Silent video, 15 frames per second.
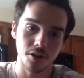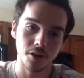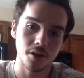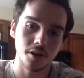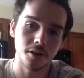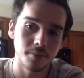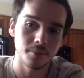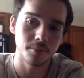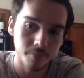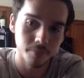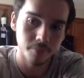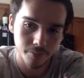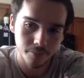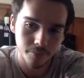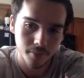on them
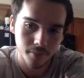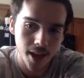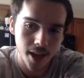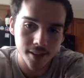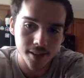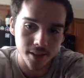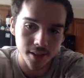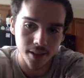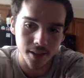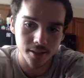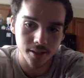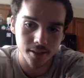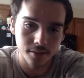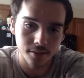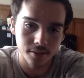as it
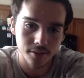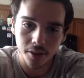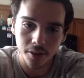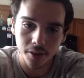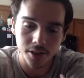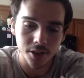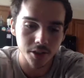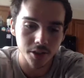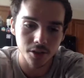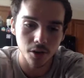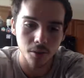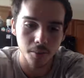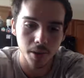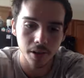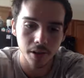is for you to just
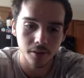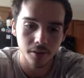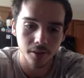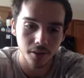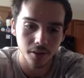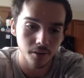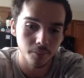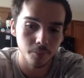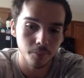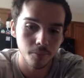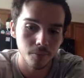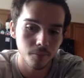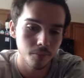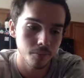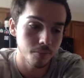go about
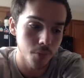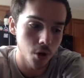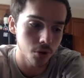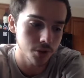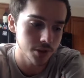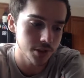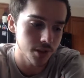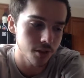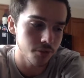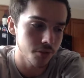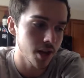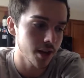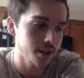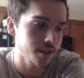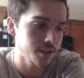most, if
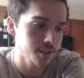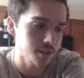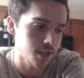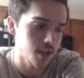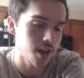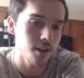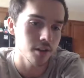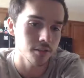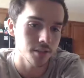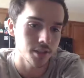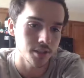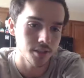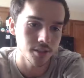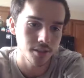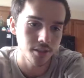not
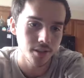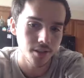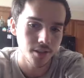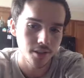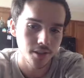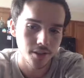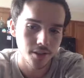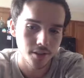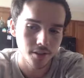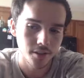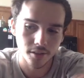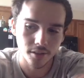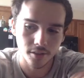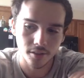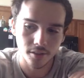entirely,
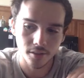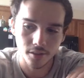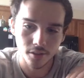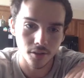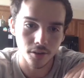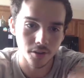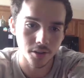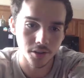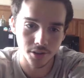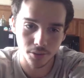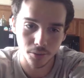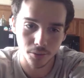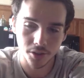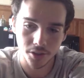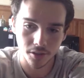your
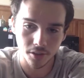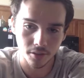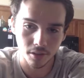distortion